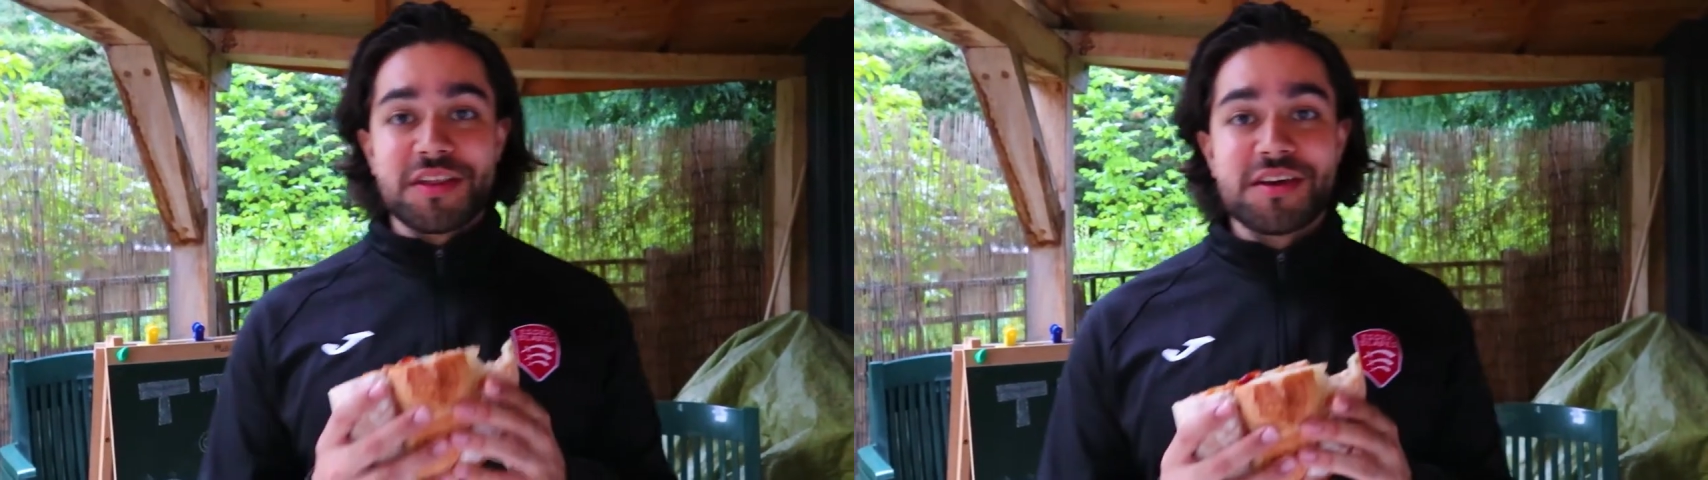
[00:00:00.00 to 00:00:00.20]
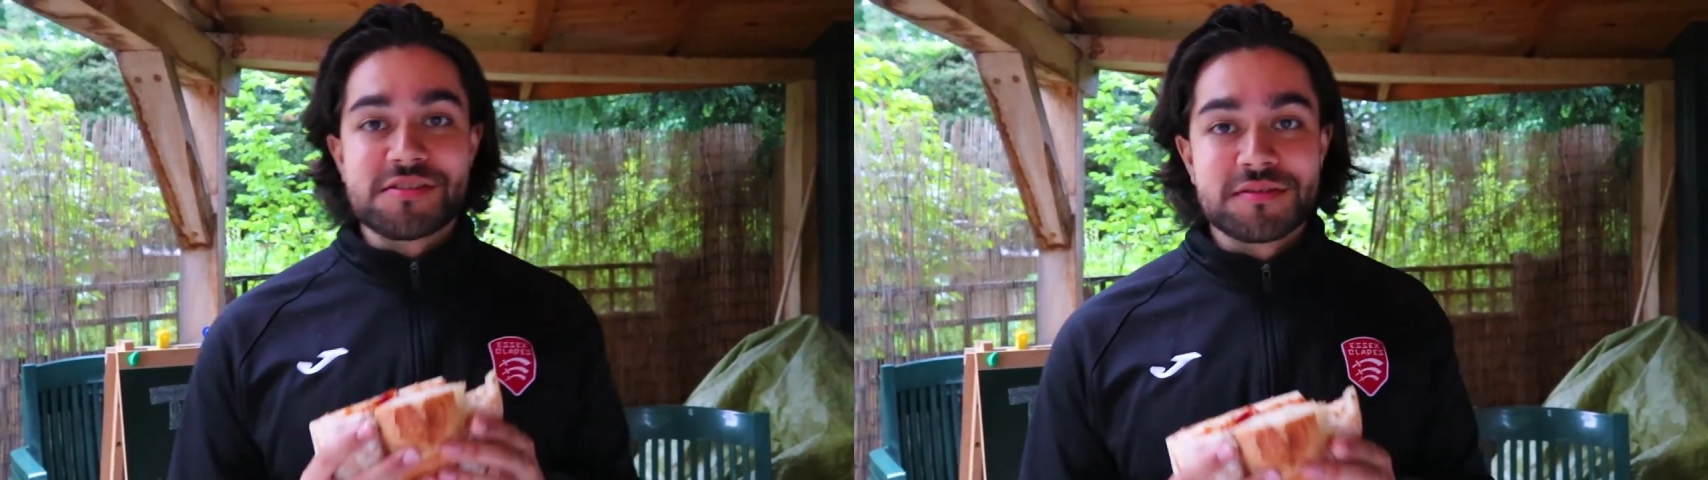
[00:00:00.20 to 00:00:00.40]

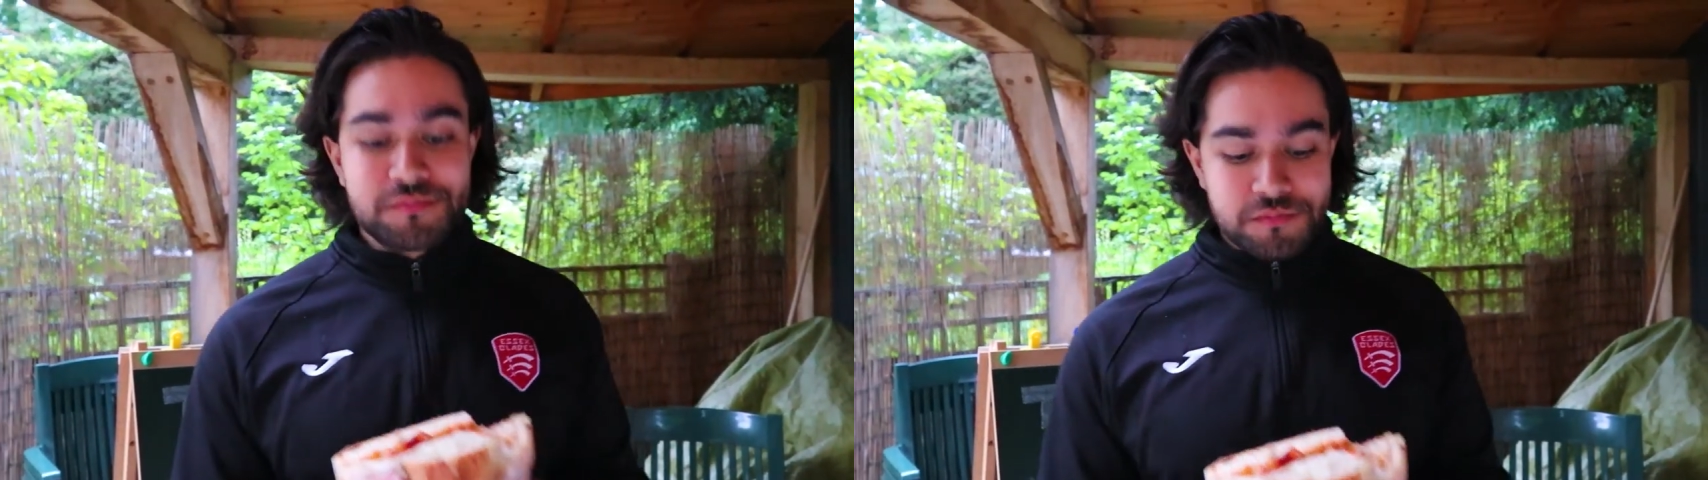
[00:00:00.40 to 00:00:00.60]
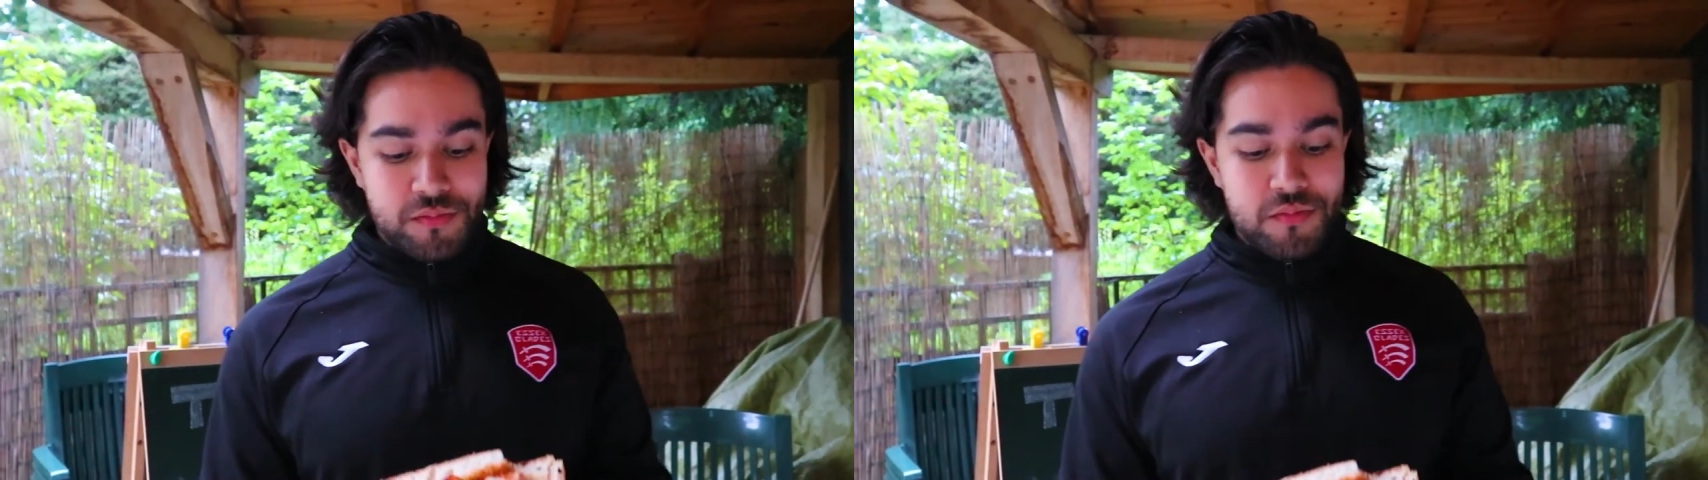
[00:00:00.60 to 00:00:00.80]
this.
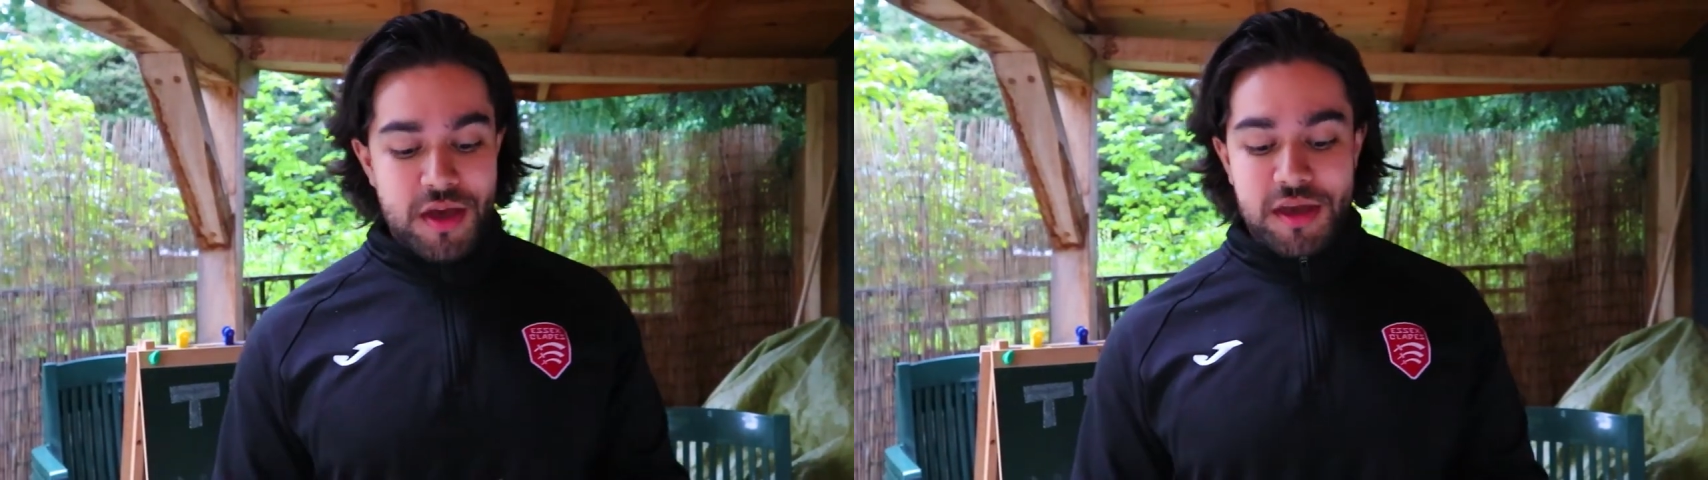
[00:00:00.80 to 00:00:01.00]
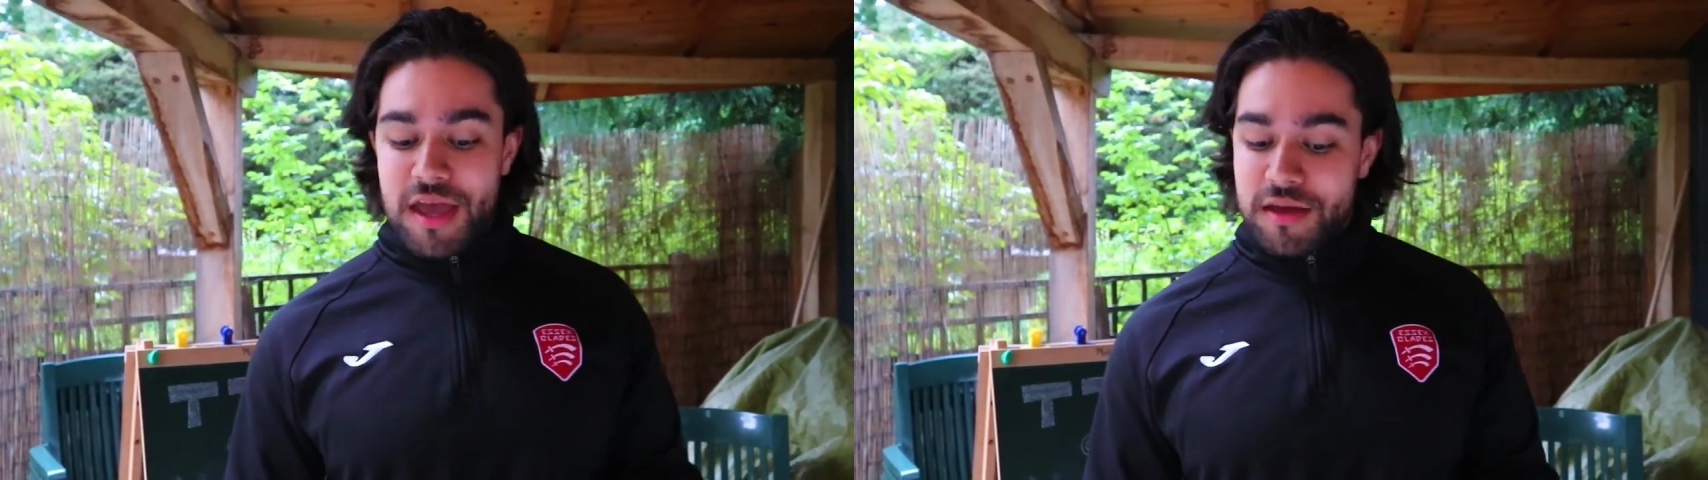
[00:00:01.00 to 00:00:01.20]
But
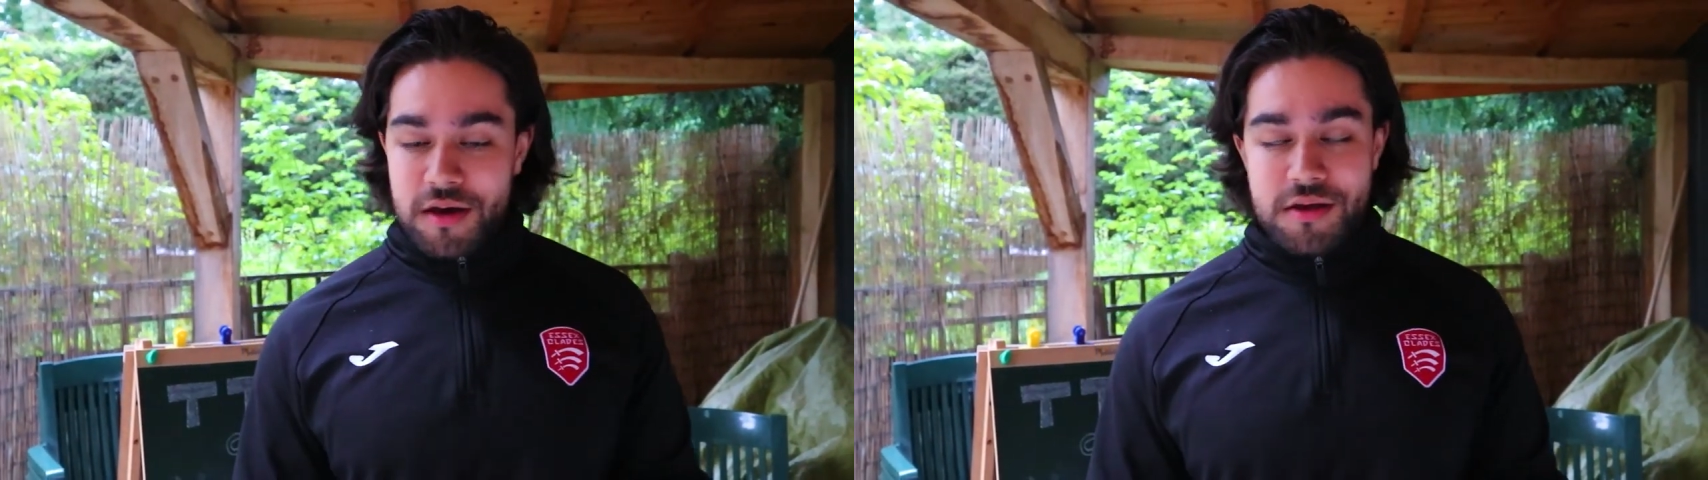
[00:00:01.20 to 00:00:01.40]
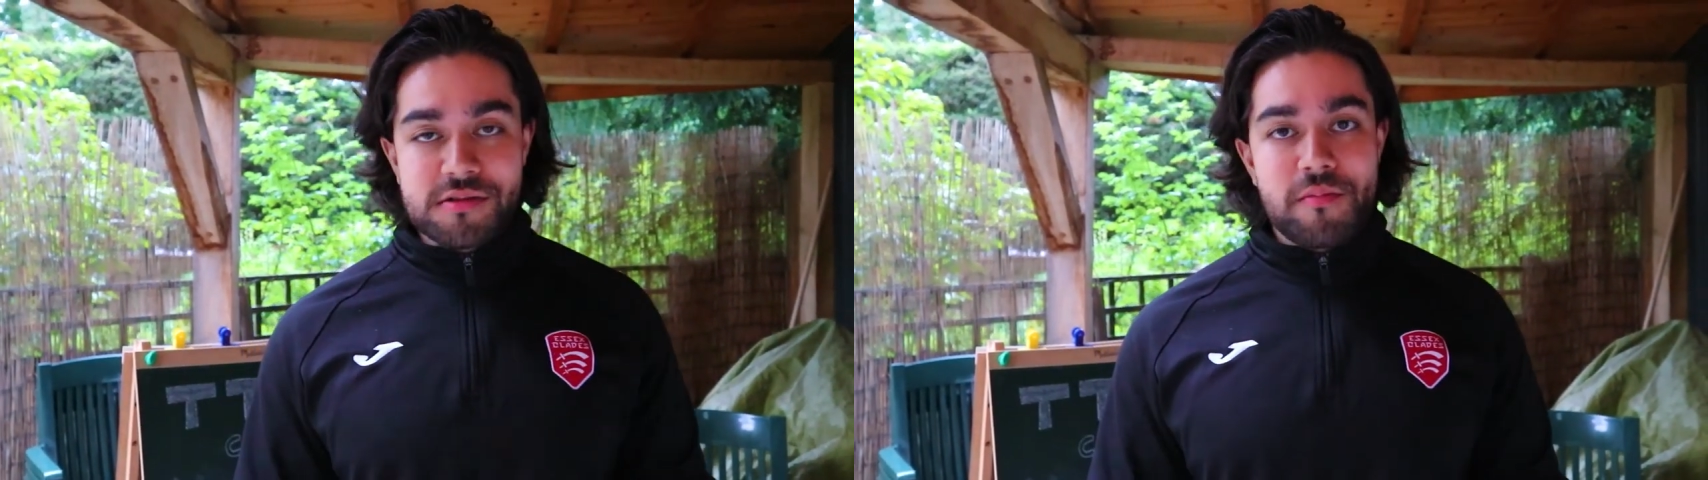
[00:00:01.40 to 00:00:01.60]
again,
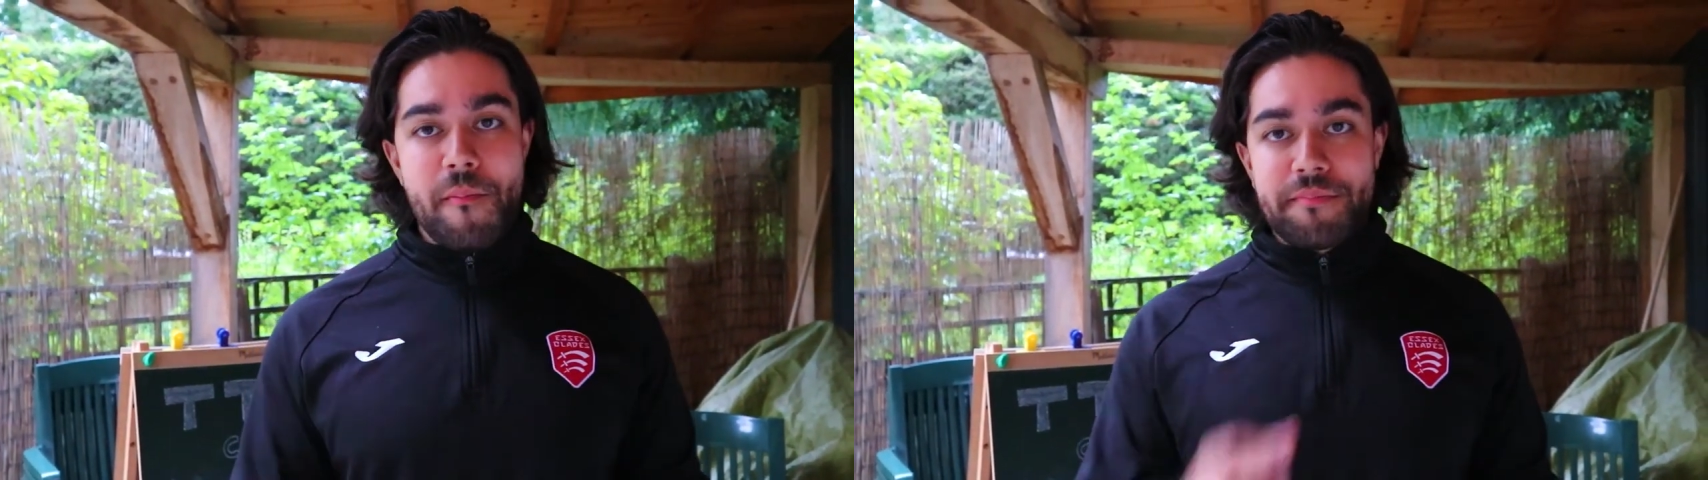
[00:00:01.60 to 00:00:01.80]
guys,